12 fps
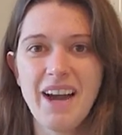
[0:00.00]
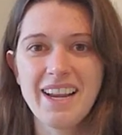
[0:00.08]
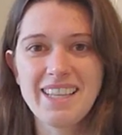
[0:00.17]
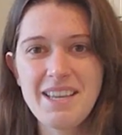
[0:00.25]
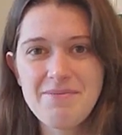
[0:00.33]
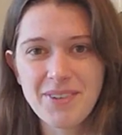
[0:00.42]

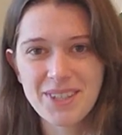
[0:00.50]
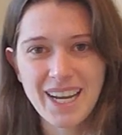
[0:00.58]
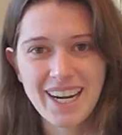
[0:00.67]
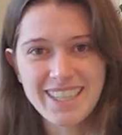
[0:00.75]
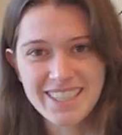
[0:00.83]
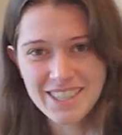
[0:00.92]
keep
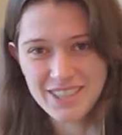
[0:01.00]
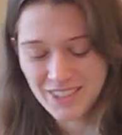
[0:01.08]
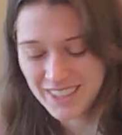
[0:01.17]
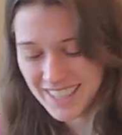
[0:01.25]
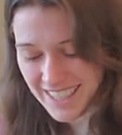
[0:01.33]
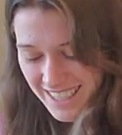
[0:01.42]
forgetting to
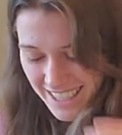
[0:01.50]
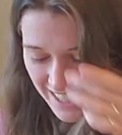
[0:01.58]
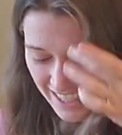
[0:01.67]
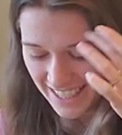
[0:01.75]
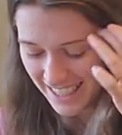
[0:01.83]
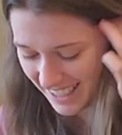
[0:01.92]
sort these
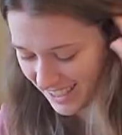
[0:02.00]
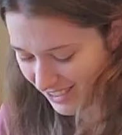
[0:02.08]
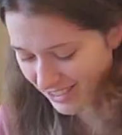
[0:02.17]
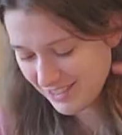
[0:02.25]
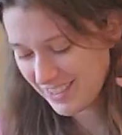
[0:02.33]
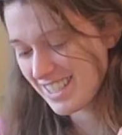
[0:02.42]
seeds. Like the
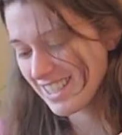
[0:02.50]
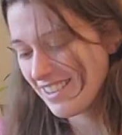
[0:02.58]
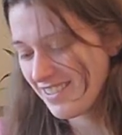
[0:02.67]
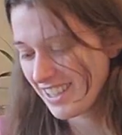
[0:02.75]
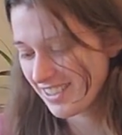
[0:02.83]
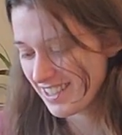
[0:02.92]
whole reason
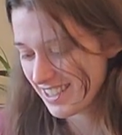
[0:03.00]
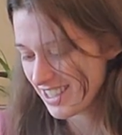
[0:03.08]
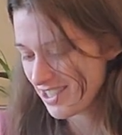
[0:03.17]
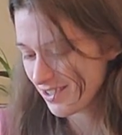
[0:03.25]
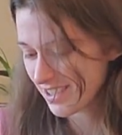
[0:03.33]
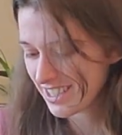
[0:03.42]
I'm here is to
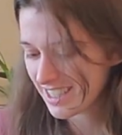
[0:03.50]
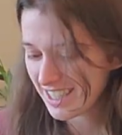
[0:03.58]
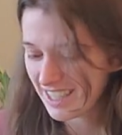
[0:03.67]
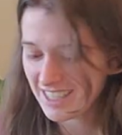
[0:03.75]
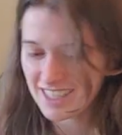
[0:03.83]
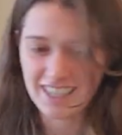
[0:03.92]
sort
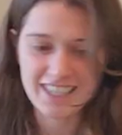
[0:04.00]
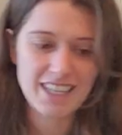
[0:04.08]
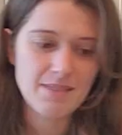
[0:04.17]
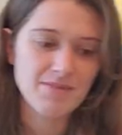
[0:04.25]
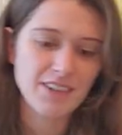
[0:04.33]
seeds, and then I keep